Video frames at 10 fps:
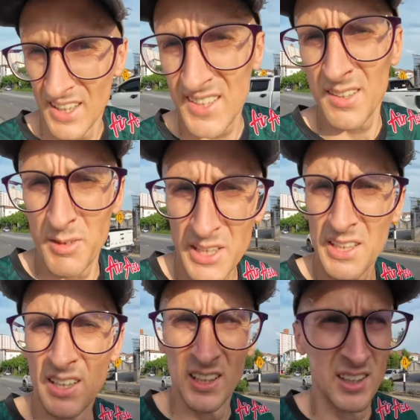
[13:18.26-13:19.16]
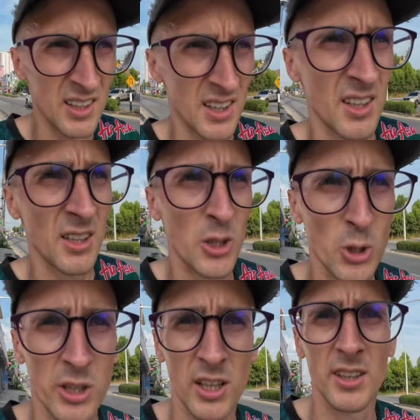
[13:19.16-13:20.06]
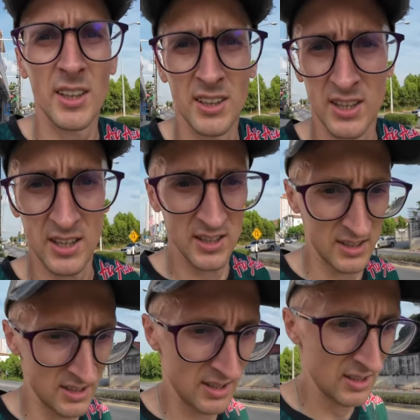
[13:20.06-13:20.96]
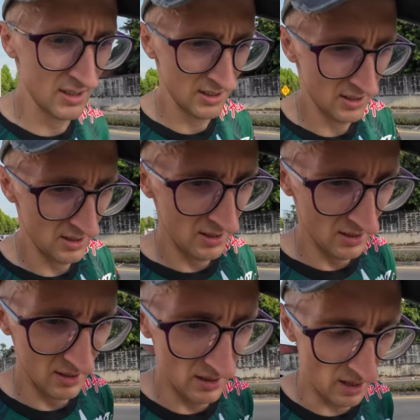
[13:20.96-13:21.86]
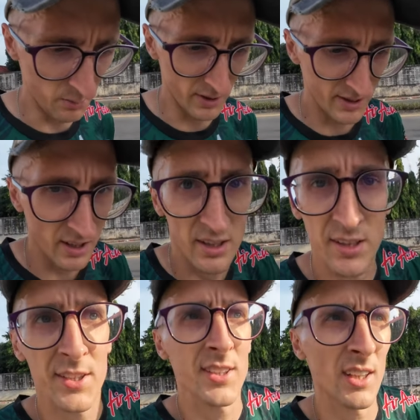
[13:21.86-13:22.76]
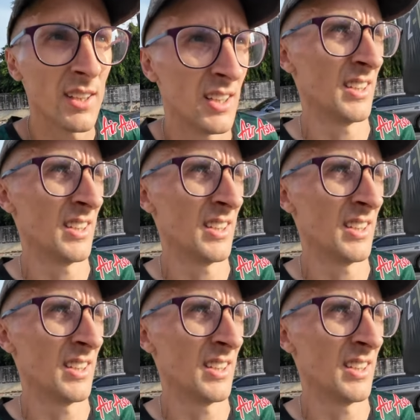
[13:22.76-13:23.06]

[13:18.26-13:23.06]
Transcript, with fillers: that's a very good thing, I must say.